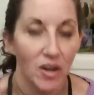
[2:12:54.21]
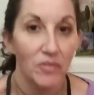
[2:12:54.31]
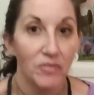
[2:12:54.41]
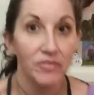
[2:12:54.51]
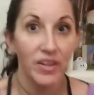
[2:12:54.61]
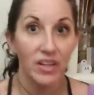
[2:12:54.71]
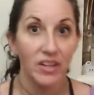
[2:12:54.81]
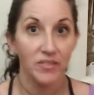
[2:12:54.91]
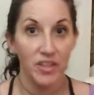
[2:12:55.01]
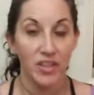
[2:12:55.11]
our
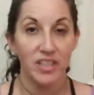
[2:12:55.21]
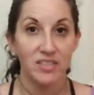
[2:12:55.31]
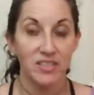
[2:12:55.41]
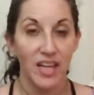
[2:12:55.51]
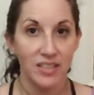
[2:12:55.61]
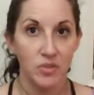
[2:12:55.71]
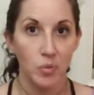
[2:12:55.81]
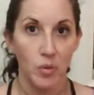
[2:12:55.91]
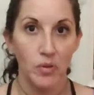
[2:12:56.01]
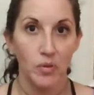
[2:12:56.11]
very, very last
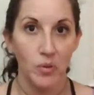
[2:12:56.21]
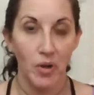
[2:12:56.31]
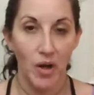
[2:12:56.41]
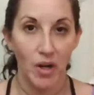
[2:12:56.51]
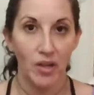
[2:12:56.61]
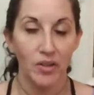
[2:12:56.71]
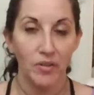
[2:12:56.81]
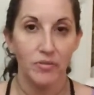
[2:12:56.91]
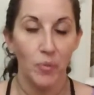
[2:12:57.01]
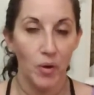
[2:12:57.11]
oracle card
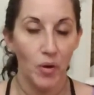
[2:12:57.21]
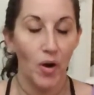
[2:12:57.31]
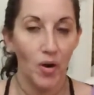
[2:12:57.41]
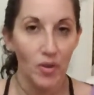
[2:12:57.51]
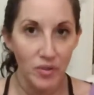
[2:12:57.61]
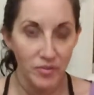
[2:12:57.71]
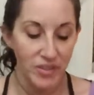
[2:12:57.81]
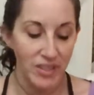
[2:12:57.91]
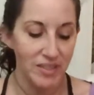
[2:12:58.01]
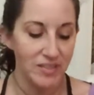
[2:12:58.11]
for all of
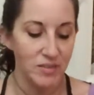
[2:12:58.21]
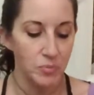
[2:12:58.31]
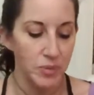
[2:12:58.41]
these